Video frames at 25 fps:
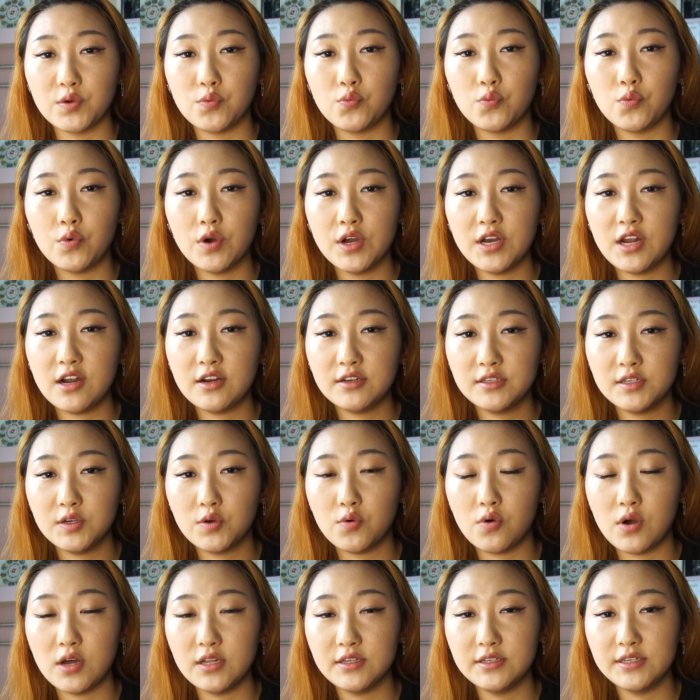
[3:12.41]
what are the
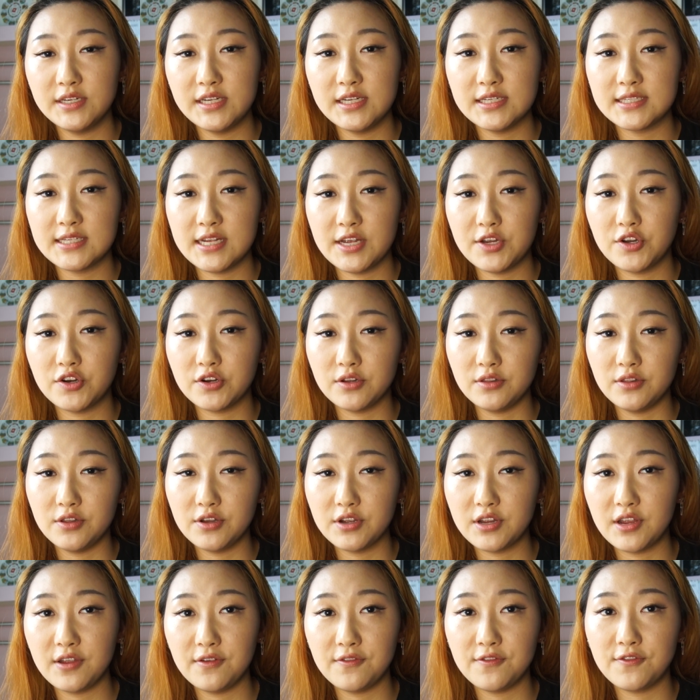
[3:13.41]
qualities that you're
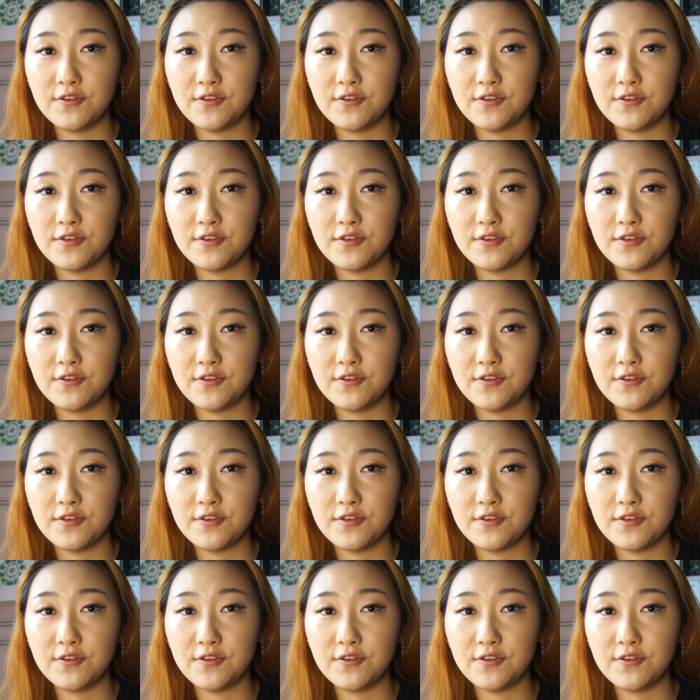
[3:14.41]
looking